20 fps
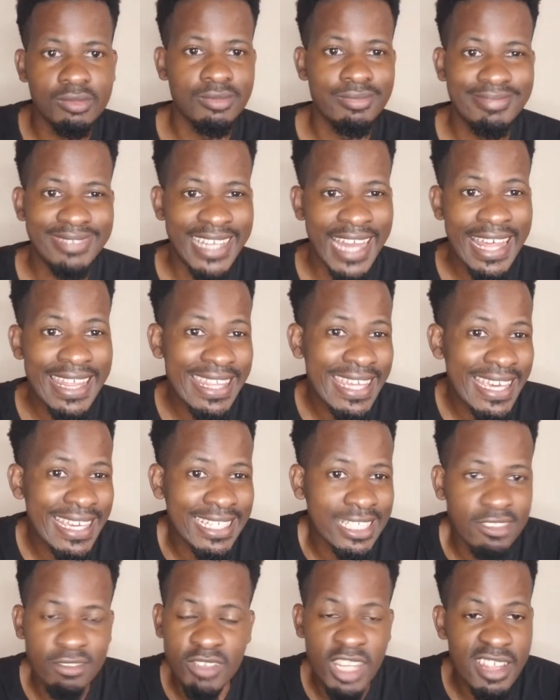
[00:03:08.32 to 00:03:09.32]

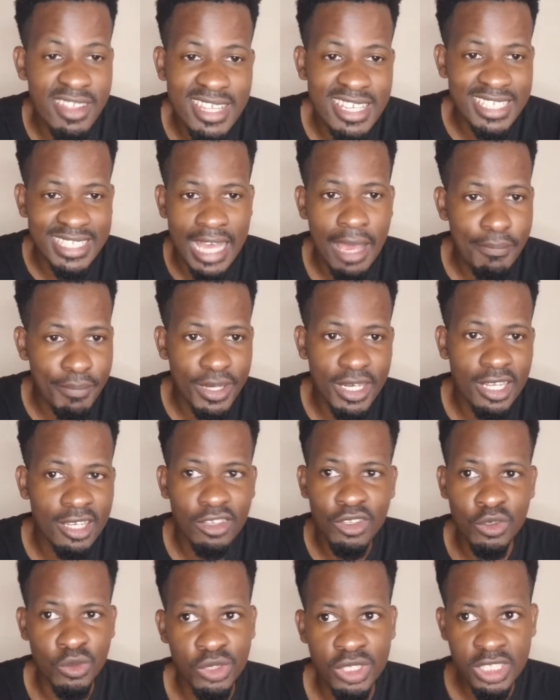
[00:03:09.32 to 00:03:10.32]
nothing's happening.
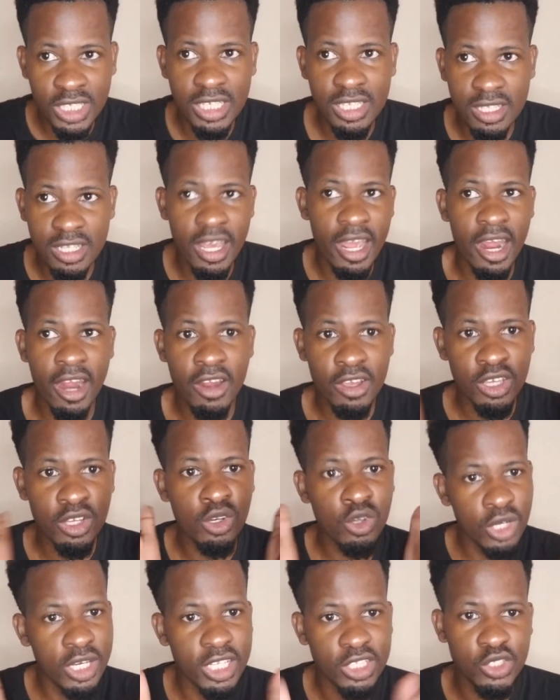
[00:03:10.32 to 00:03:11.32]
You sit there, you
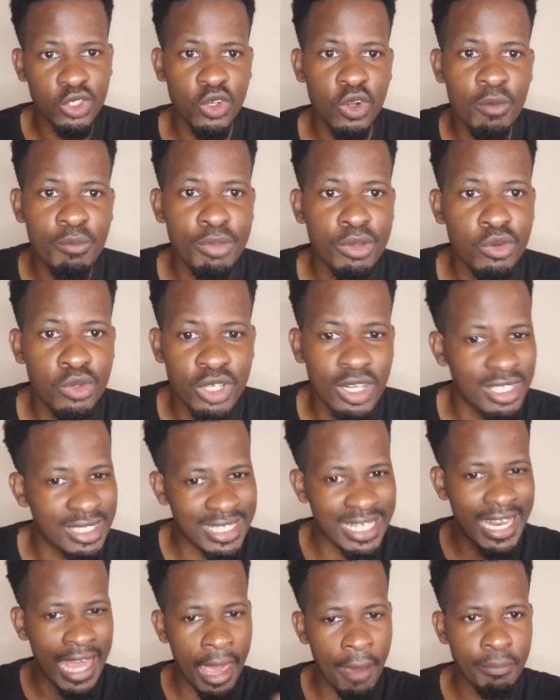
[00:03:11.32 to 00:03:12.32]
look at your computer, it's
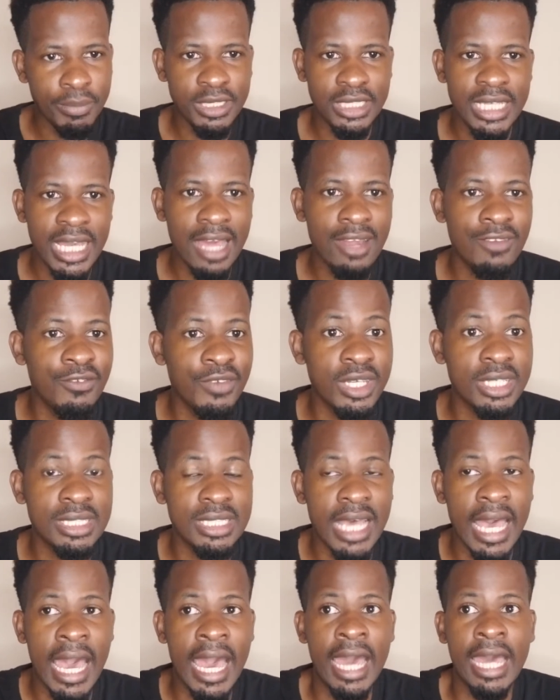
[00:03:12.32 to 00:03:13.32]
an empty canvas,
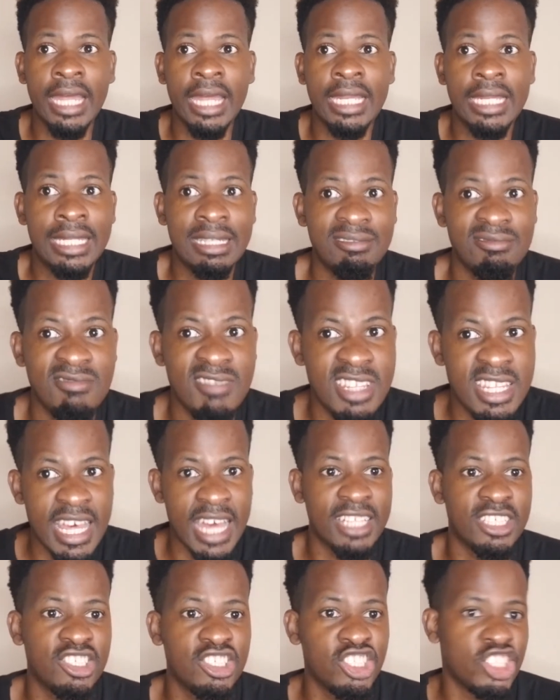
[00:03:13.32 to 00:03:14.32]
and
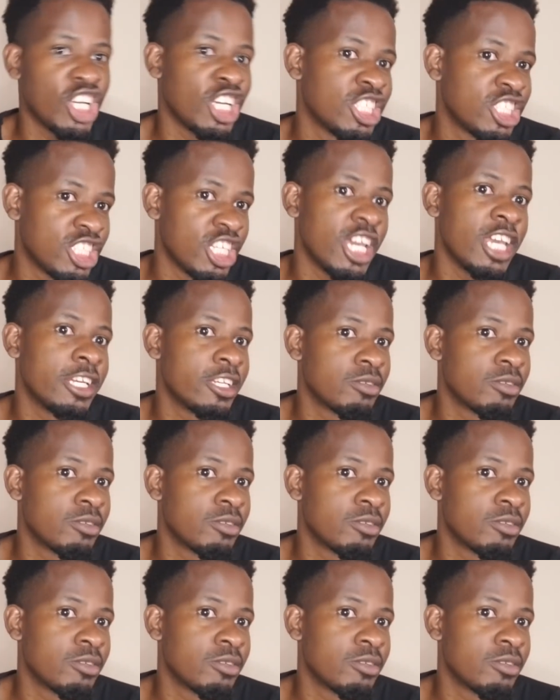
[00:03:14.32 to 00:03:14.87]
that's just it.